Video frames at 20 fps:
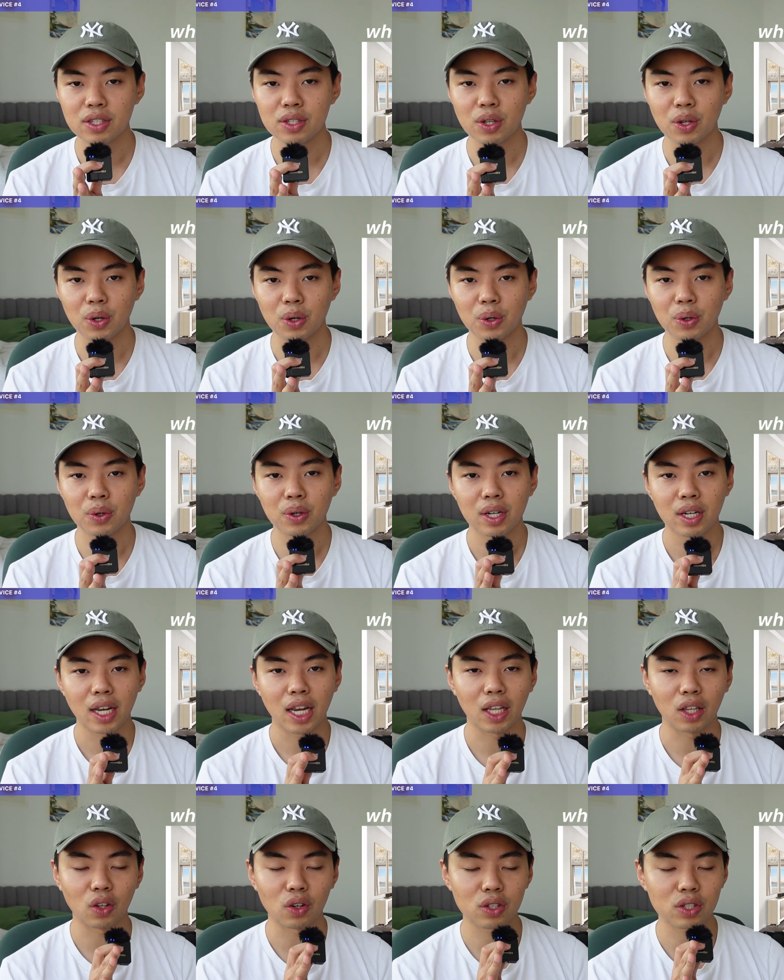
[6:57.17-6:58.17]
so
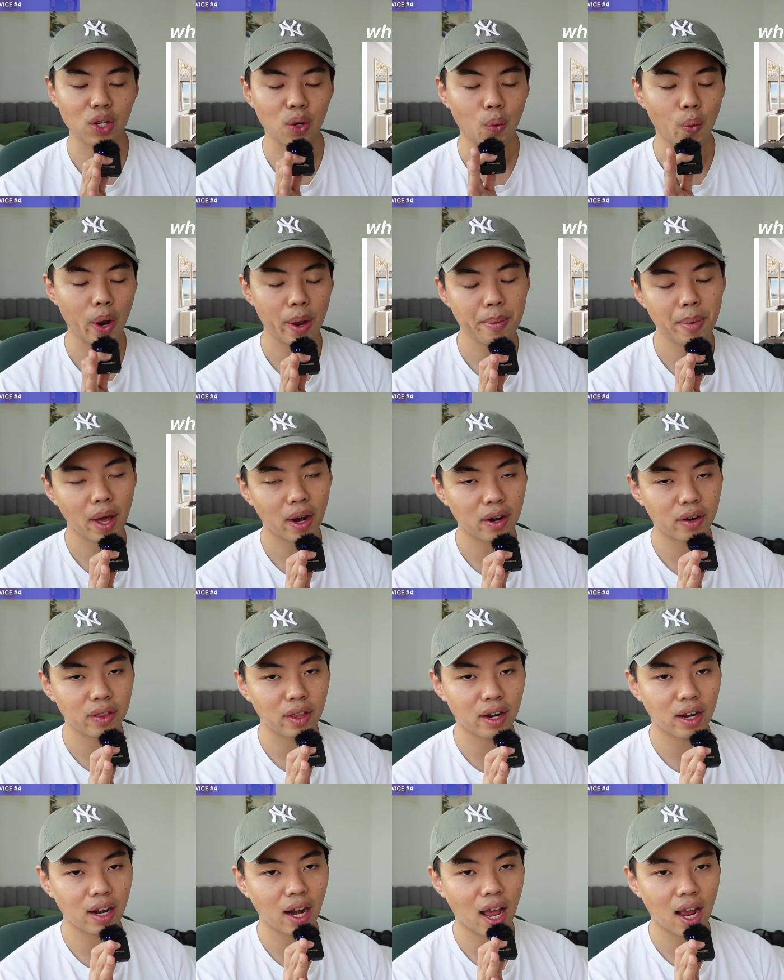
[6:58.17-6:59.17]
it looks like way better
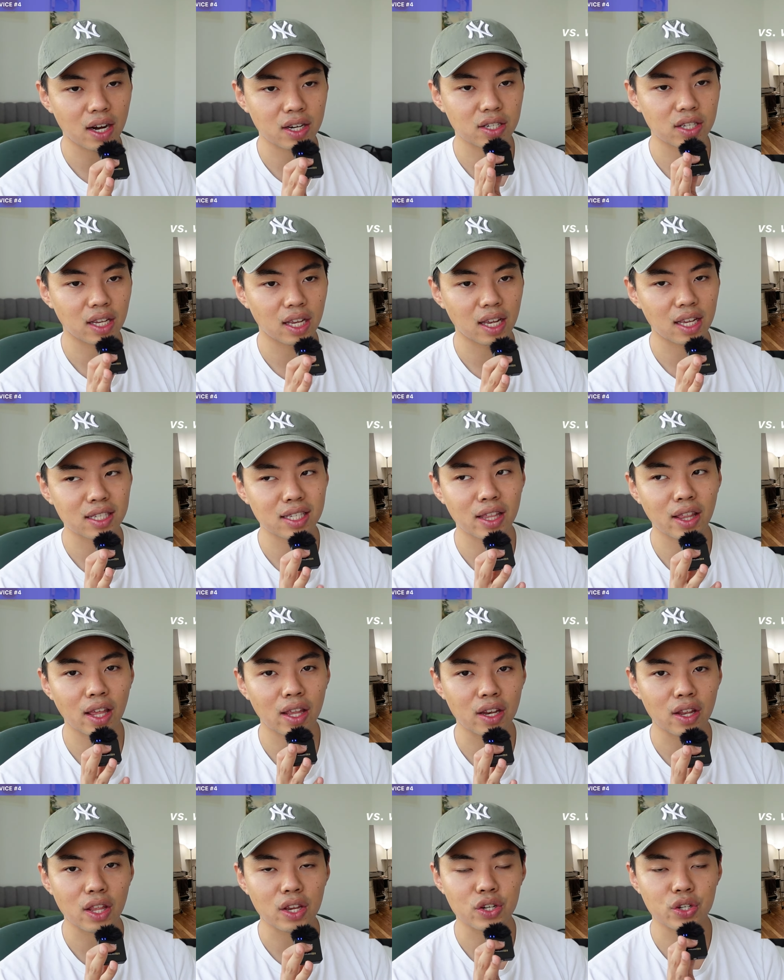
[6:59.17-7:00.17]
than it actually is, and
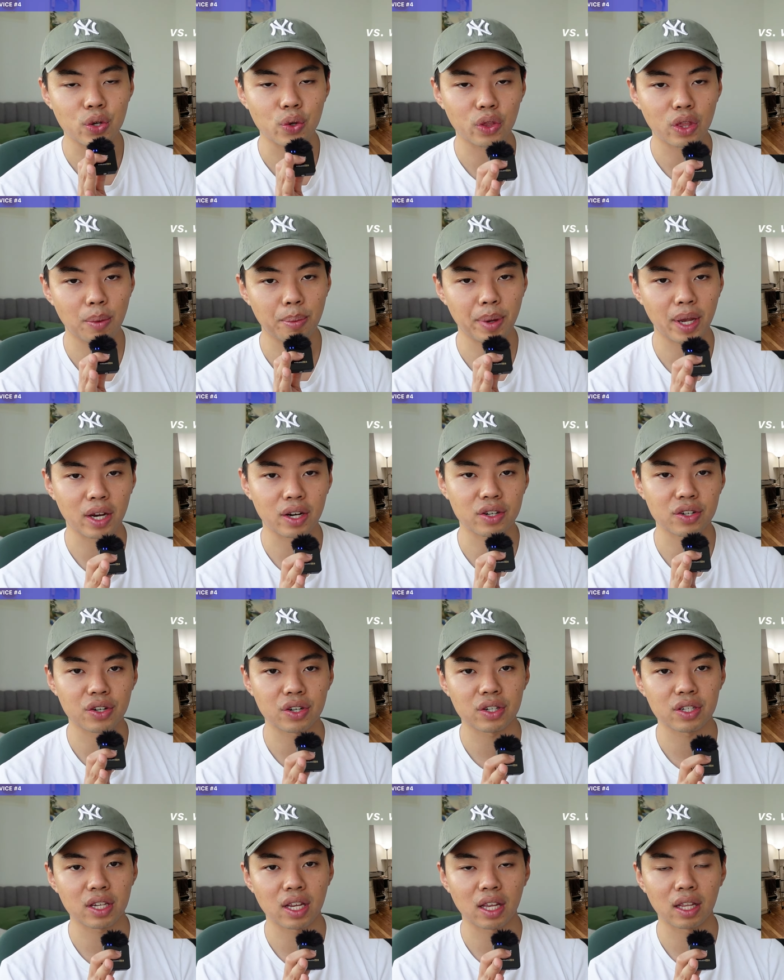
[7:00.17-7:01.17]
then they shoot the
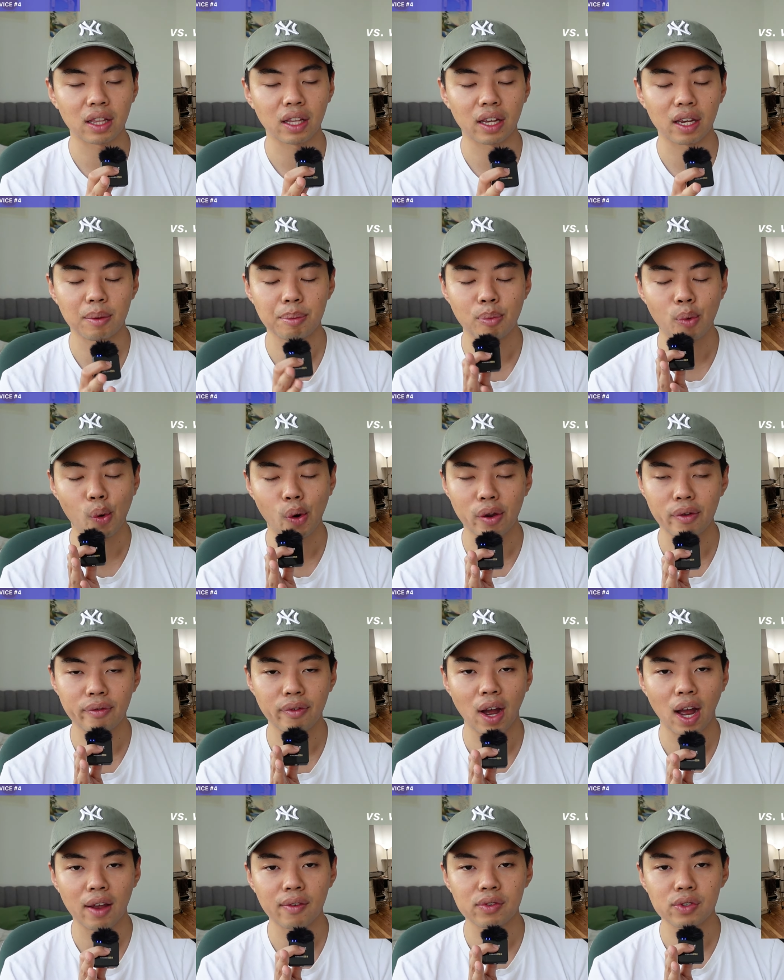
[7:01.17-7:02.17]
pictures in like
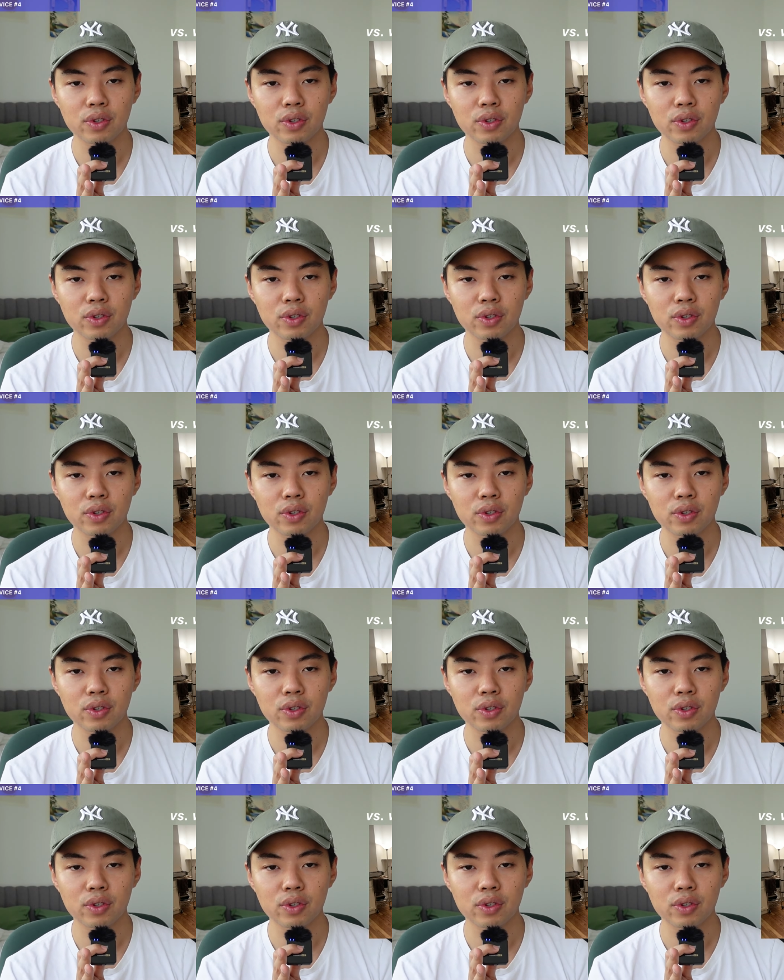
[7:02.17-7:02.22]
0.5